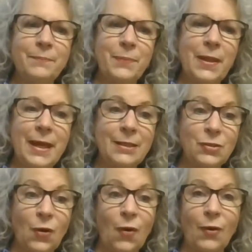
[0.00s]

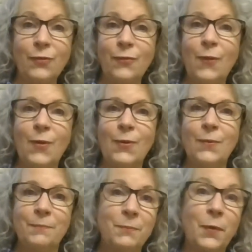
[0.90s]
plans are
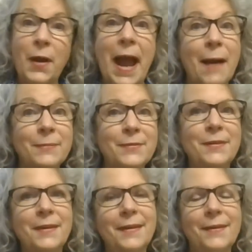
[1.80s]
for
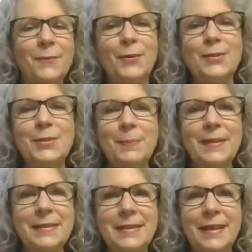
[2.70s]
perhaps
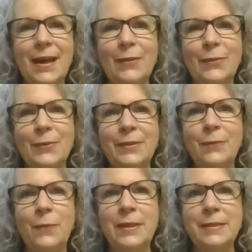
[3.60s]
worshiping together in
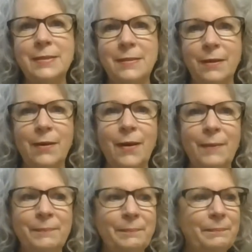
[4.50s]
the weeks to come.